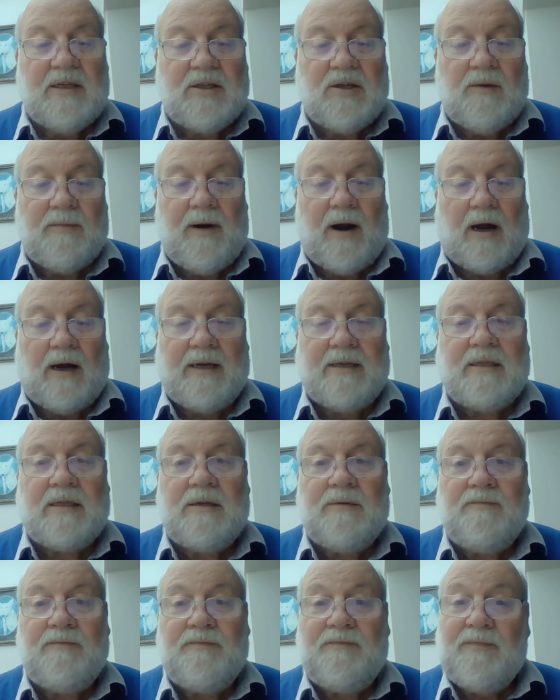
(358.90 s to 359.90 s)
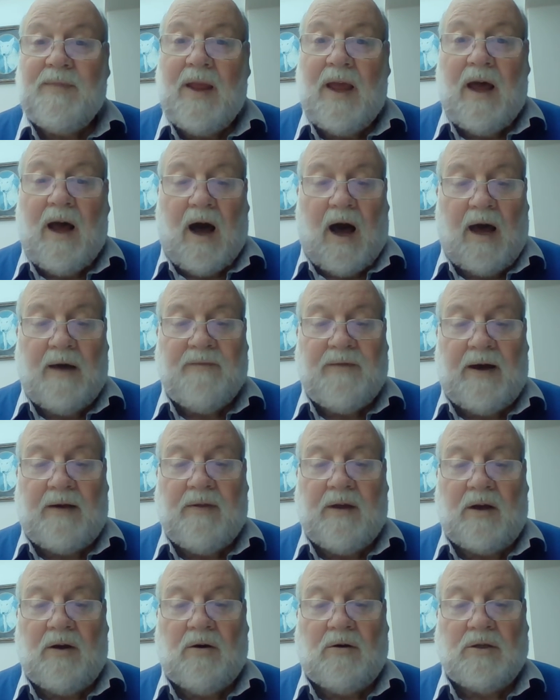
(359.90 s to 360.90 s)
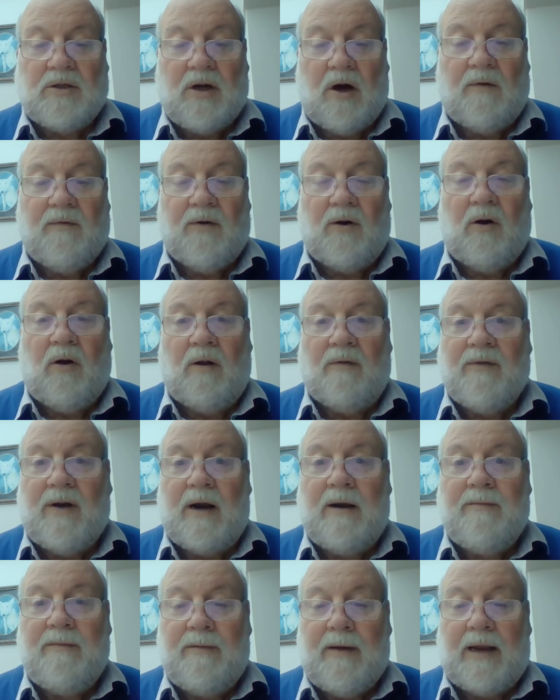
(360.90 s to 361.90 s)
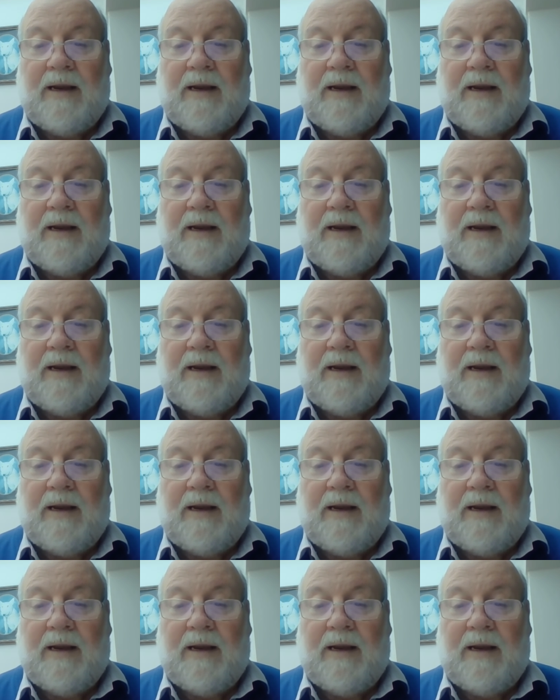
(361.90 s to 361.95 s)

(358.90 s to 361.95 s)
To summarise, I found the course overall very